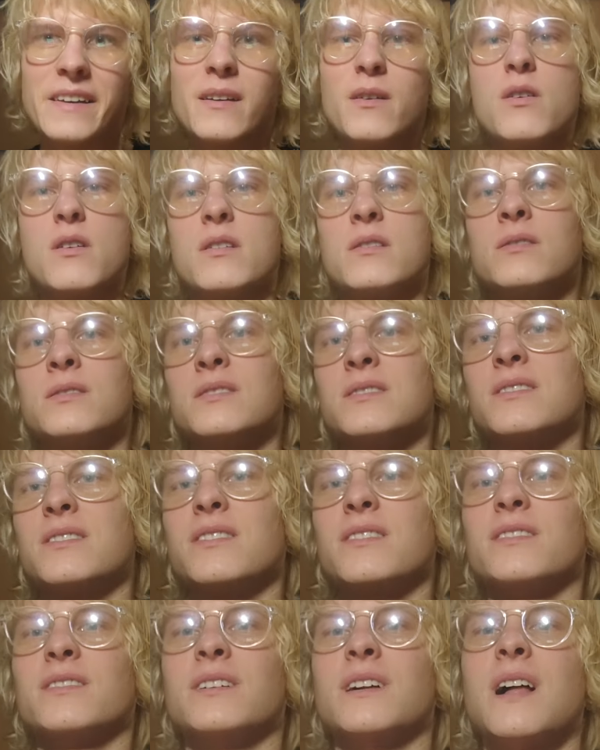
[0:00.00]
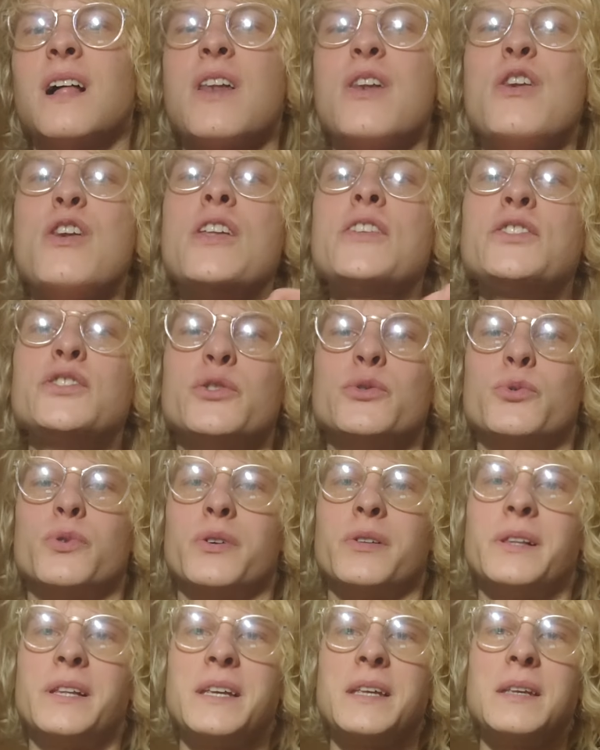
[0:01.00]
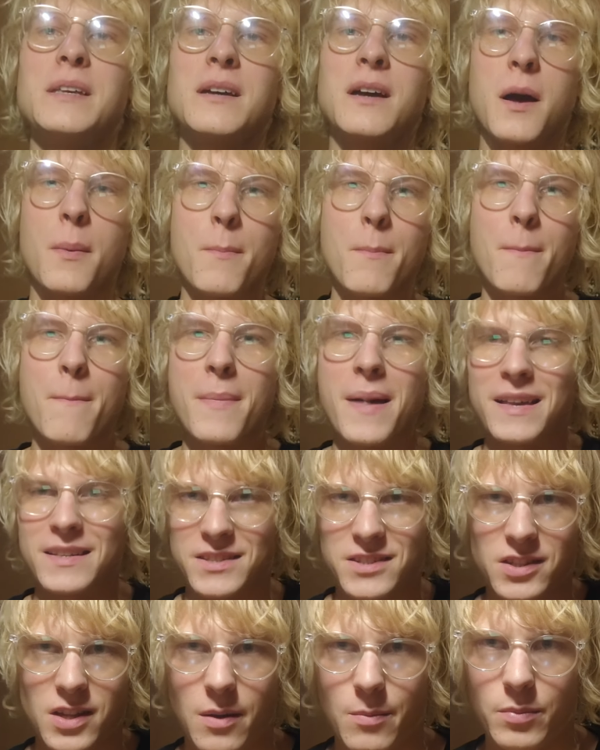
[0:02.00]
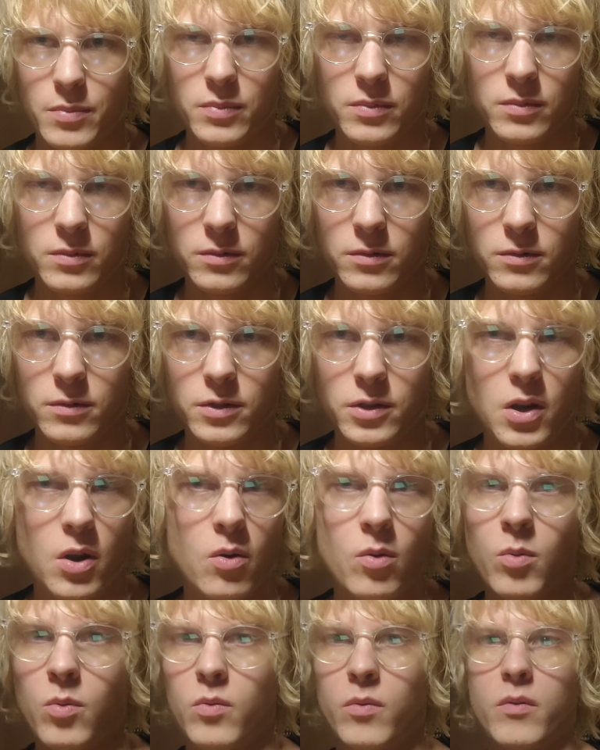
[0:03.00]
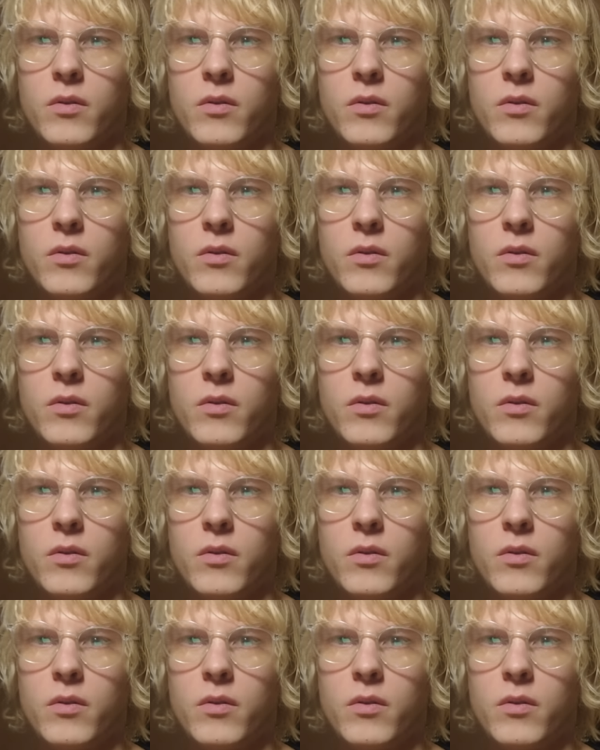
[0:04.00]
is literally messed up, you know.